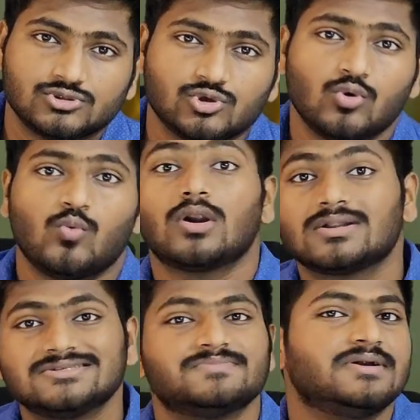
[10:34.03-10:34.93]
So what
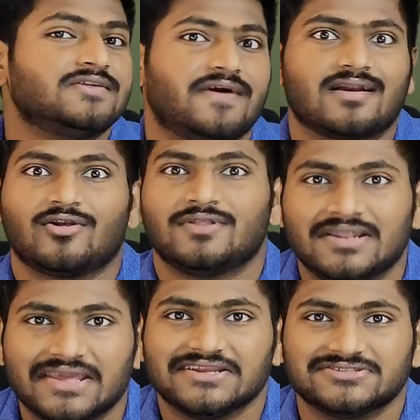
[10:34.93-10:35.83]
is multi-factor
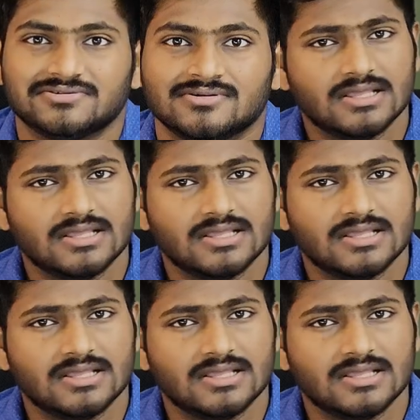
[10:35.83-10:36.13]
authentication?